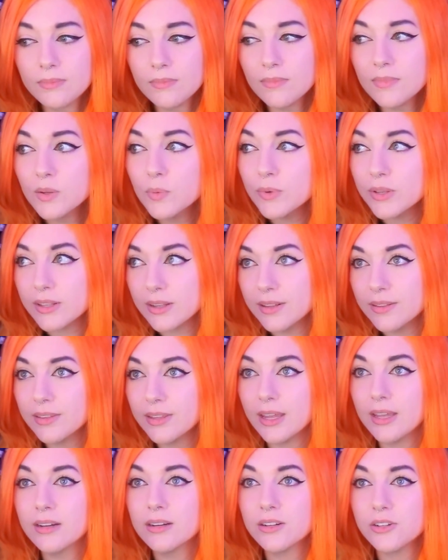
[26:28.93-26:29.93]
within
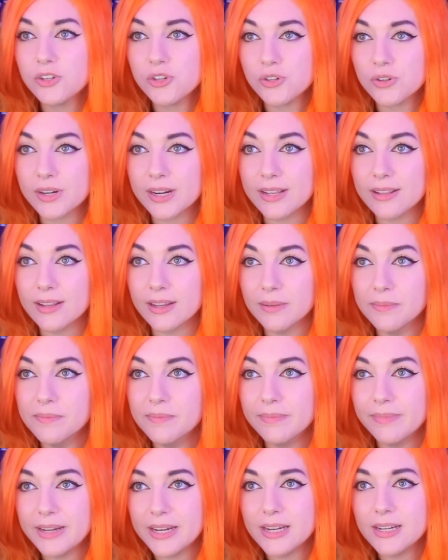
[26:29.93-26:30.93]
the industry that
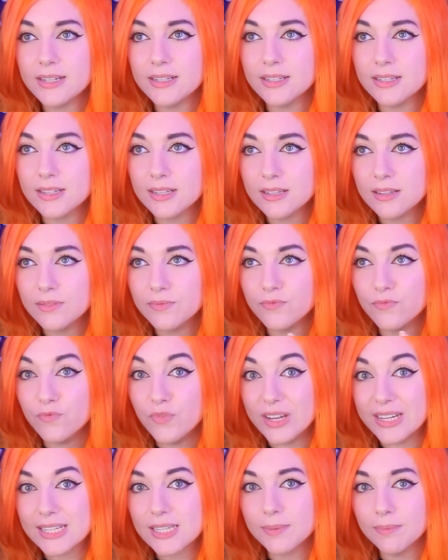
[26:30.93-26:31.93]
means
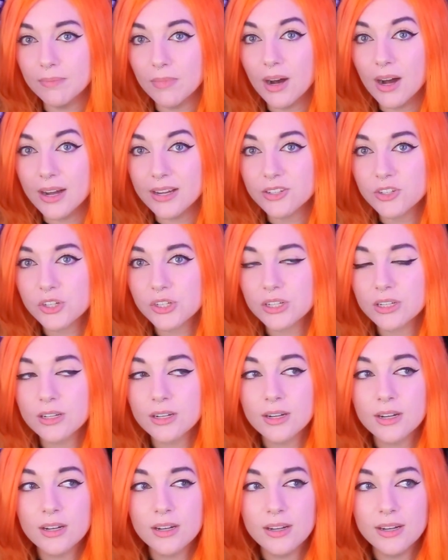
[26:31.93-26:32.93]
this much.
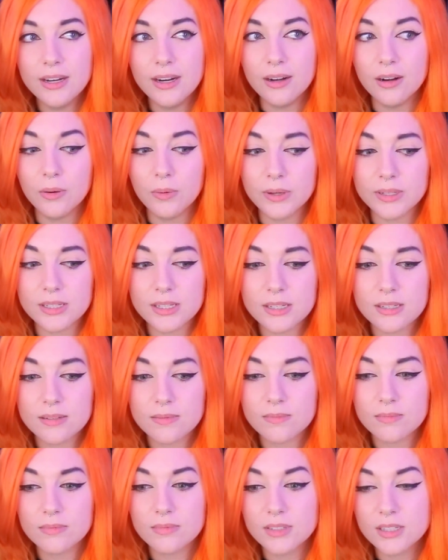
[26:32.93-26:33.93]
You know, it's
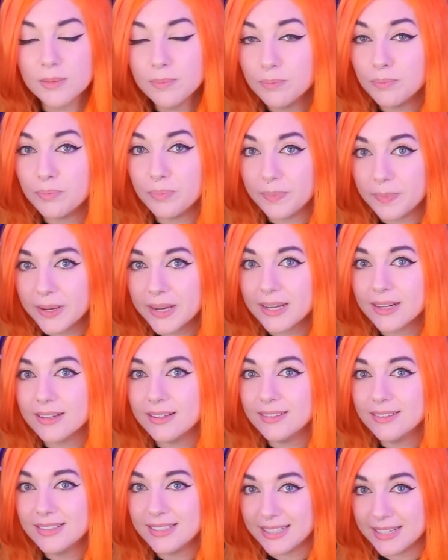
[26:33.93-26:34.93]
a big
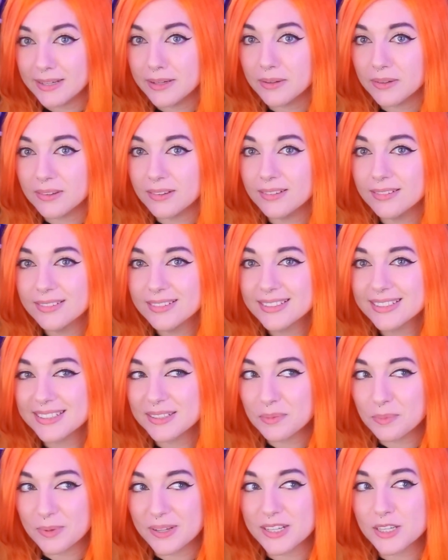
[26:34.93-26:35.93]
deal
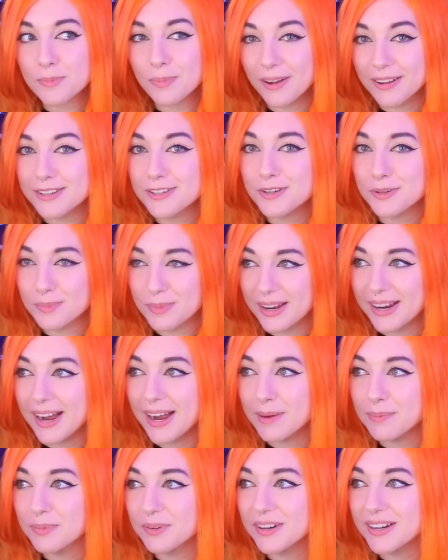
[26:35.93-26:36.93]
to be sponsored by
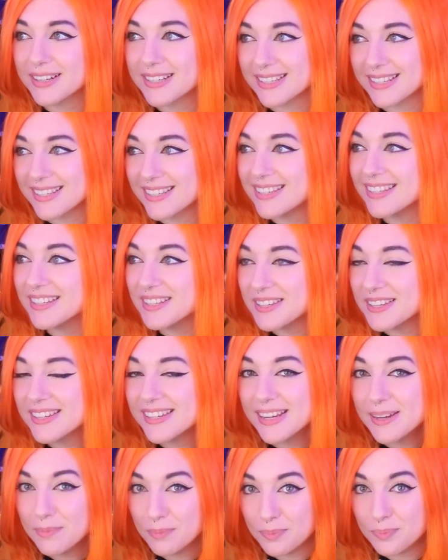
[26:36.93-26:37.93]
HyperX.
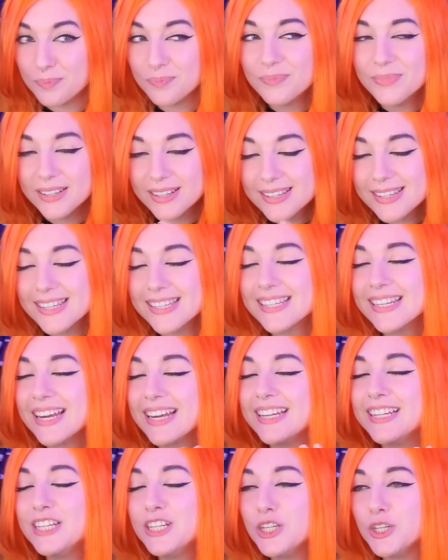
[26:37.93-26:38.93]
This is a
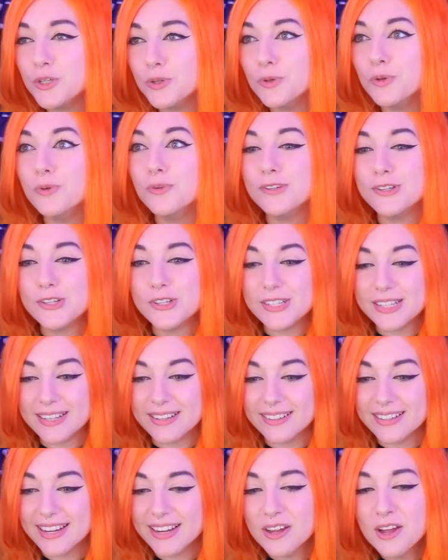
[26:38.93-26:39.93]
huge
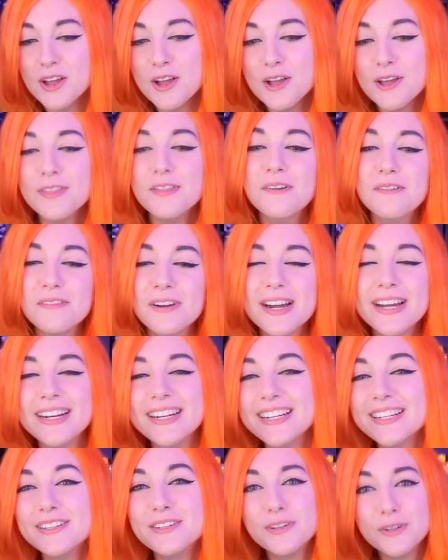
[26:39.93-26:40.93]
deal. Like, they're
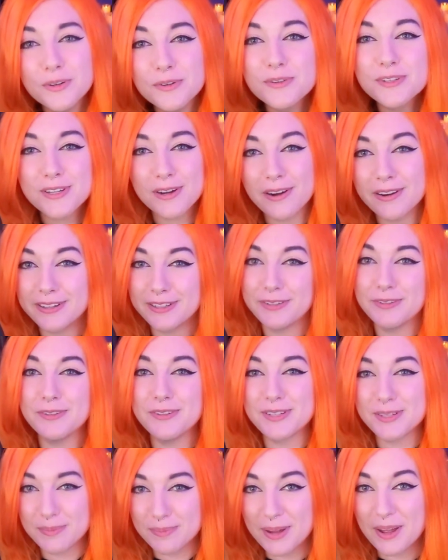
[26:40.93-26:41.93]
writing news
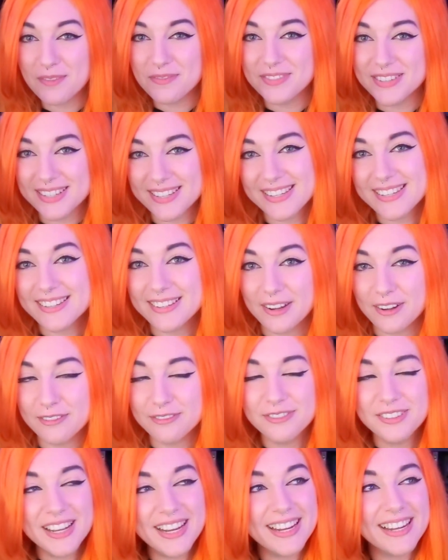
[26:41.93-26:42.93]
articles about this
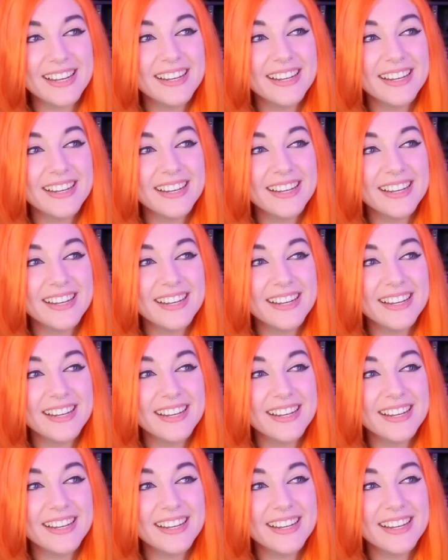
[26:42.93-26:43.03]
stuff. Like,